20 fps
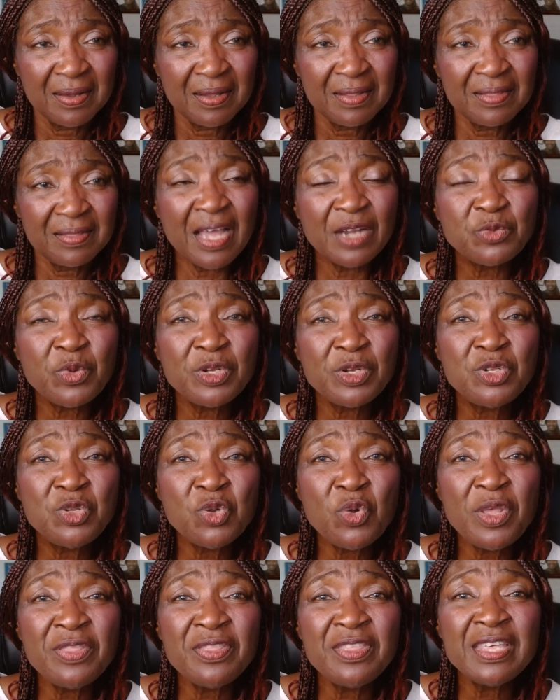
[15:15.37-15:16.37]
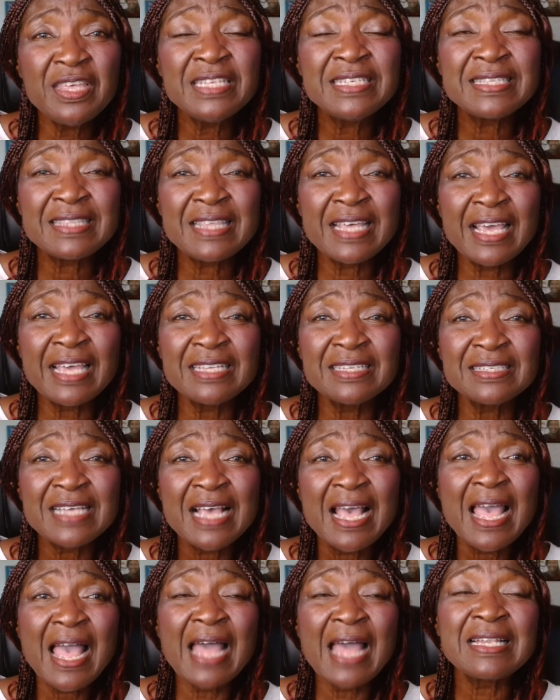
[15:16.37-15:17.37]
that we're doing these things
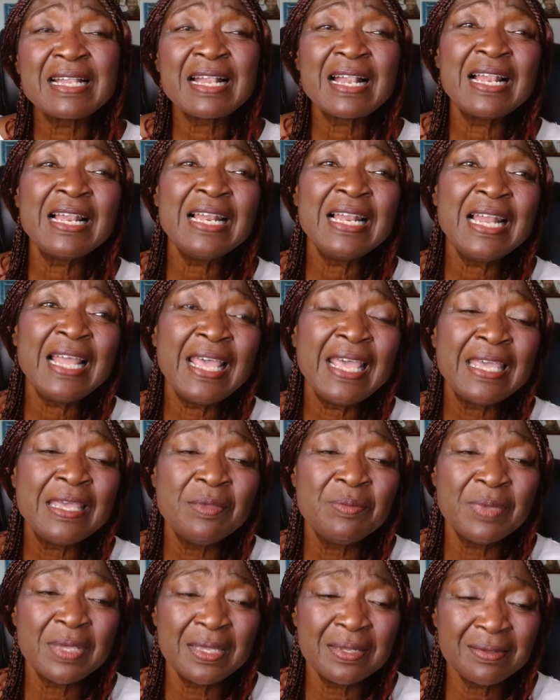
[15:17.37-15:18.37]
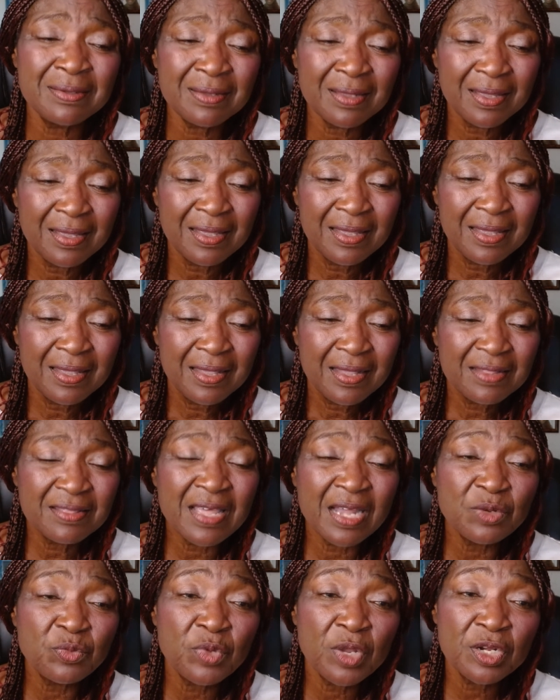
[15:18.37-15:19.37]
and claiming
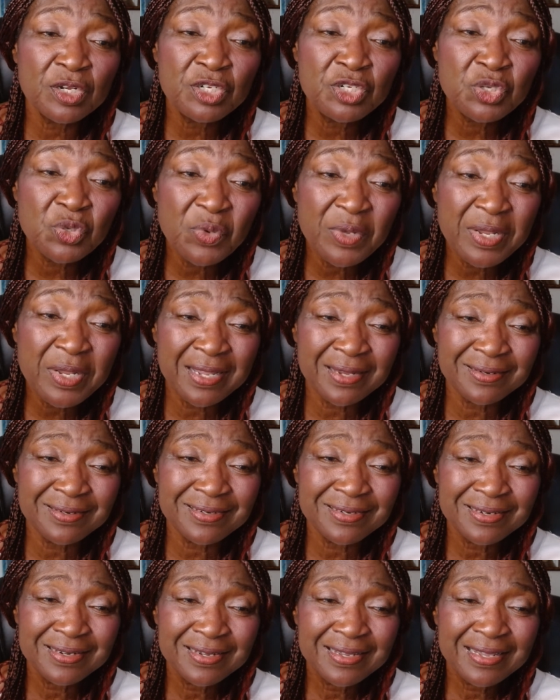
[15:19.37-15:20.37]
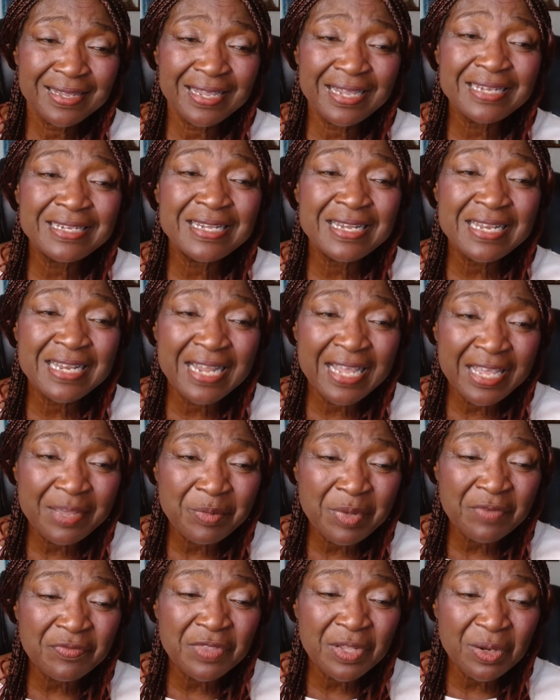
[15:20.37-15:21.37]
that we're doing it in the name
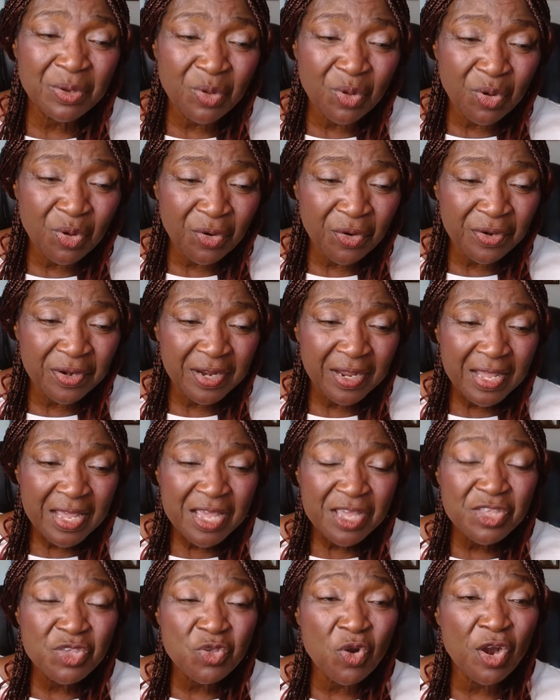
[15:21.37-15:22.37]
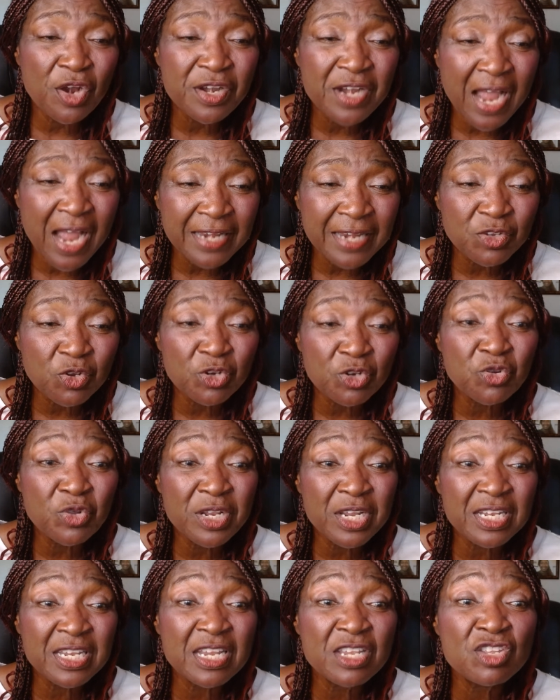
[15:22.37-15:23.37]
of the Lord. You are not. You're doing
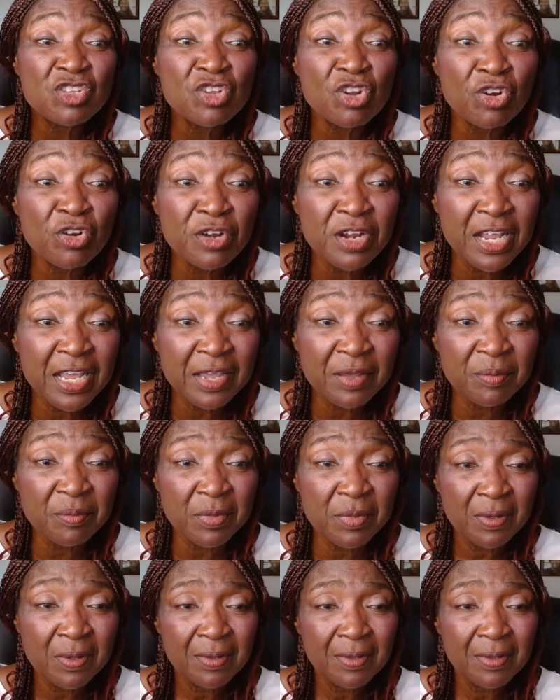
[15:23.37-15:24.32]
it in your name.